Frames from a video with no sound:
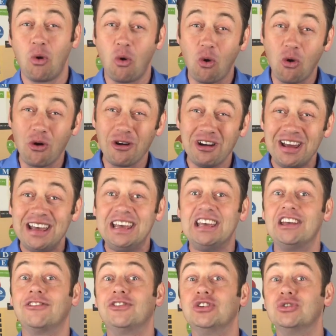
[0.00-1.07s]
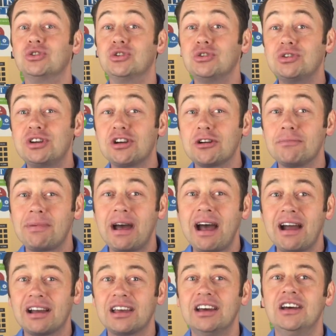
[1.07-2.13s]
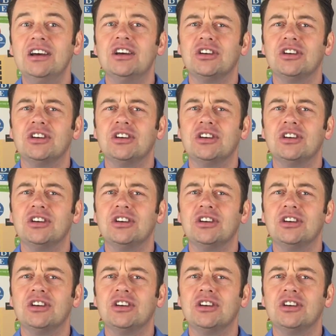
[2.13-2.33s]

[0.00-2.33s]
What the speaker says: or if you do hear back,